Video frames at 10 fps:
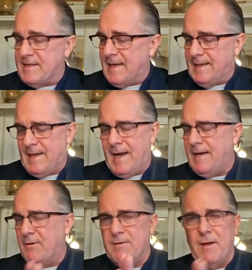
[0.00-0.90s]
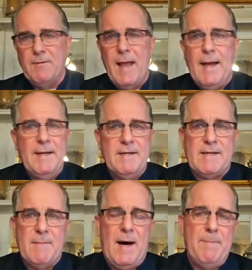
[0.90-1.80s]
is, I don't know, 90
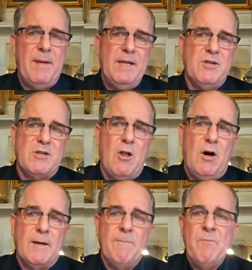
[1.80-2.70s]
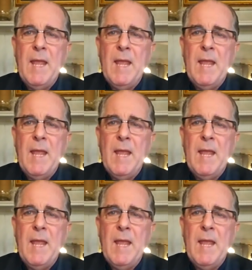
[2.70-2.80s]
some odd pages long,